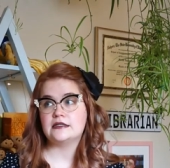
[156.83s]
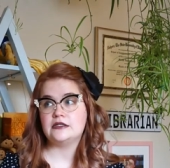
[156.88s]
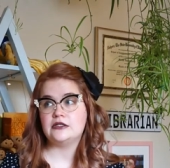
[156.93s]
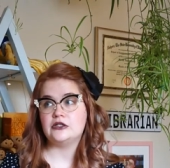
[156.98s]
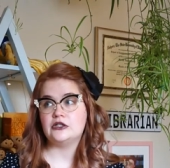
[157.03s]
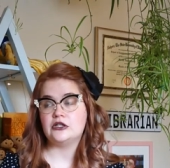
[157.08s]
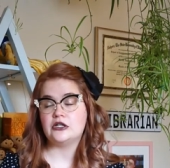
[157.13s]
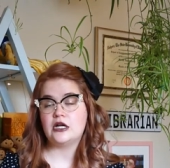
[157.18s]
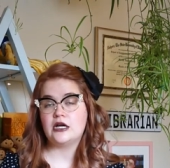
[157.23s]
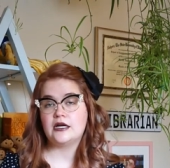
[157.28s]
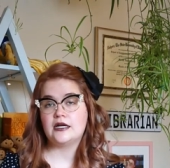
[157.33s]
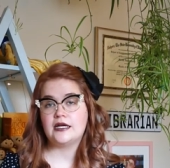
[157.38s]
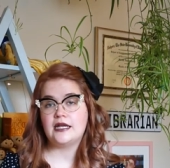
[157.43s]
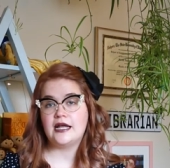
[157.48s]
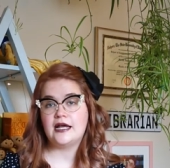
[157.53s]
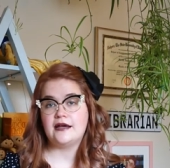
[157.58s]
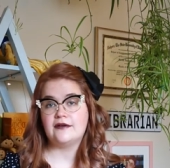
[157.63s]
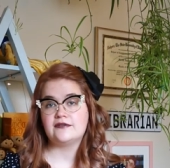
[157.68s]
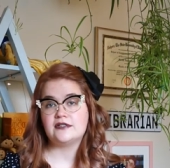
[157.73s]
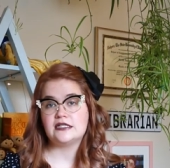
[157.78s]
you're not gonna
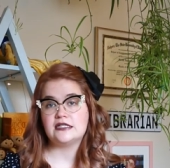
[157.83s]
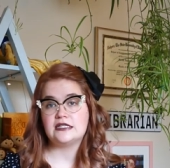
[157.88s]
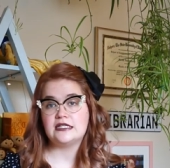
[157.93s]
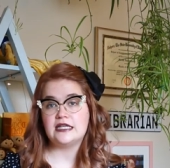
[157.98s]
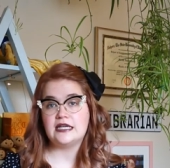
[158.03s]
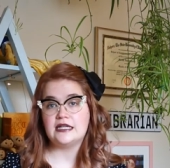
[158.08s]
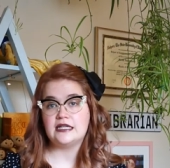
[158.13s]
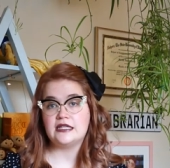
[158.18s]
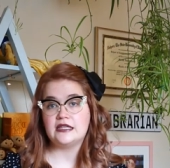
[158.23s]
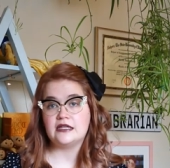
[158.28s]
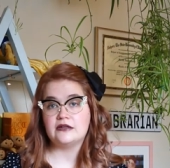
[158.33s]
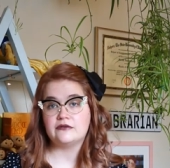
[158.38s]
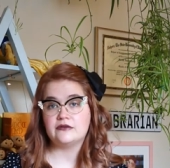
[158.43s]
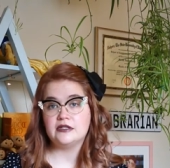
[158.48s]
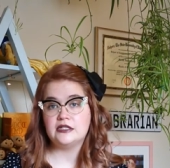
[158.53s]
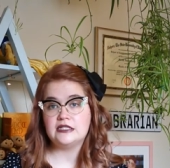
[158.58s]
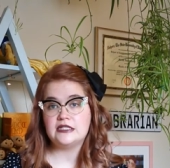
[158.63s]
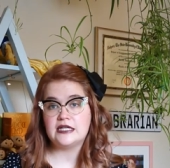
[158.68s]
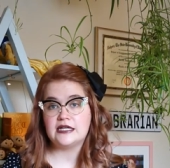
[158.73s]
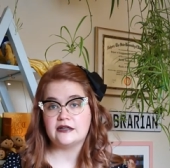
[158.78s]
have to see anything
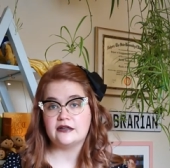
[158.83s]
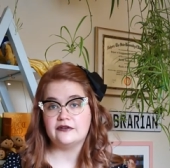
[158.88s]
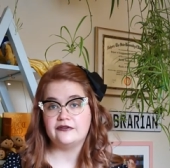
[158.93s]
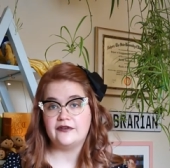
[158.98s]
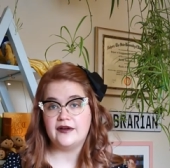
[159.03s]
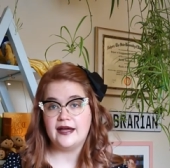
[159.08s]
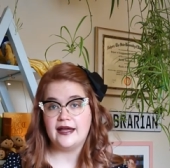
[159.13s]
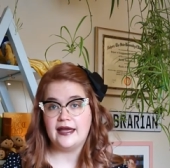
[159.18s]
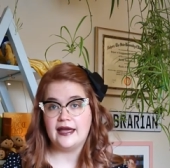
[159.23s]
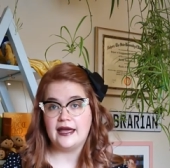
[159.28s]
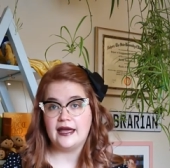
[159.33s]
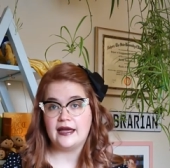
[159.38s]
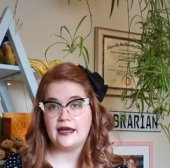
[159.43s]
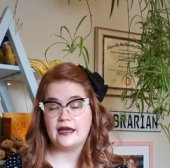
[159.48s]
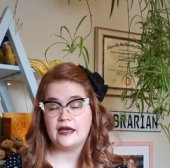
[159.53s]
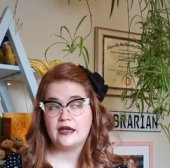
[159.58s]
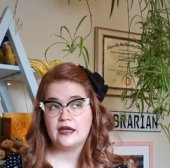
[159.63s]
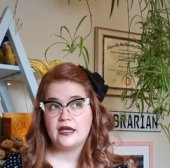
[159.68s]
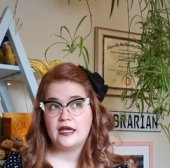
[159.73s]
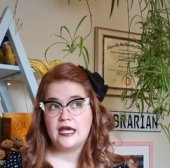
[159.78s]
really terrifying
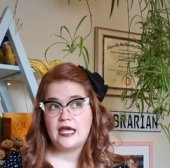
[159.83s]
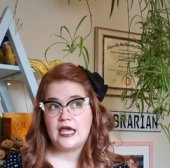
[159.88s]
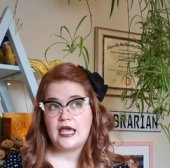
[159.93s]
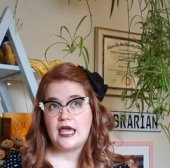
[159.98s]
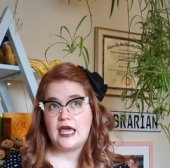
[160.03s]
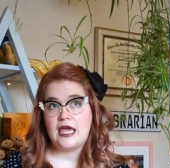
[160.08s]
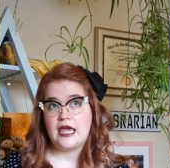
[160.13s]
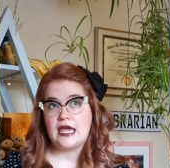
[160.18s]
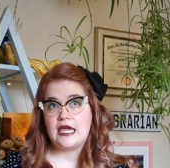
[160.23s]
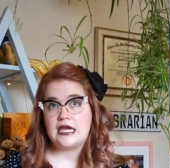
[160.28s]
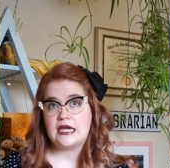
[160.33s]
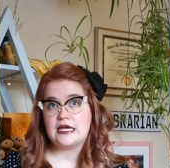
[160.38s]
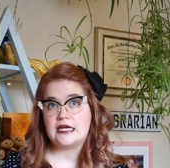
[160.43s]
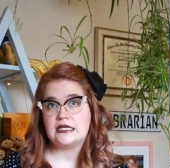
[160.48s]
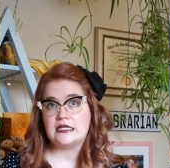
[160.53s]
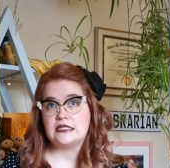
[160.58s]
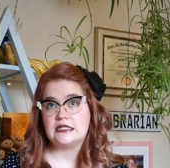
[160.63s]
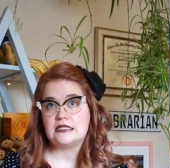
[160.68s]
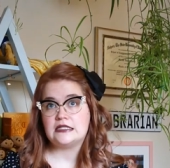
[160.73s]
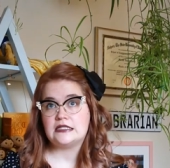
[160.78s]

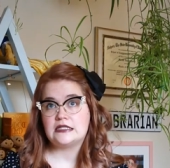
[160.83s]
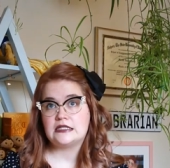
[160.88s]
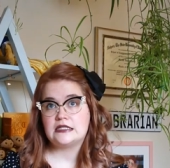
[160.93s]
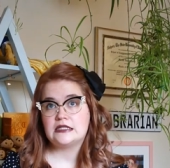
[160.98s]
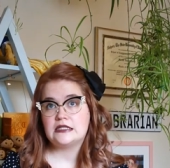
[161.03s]
and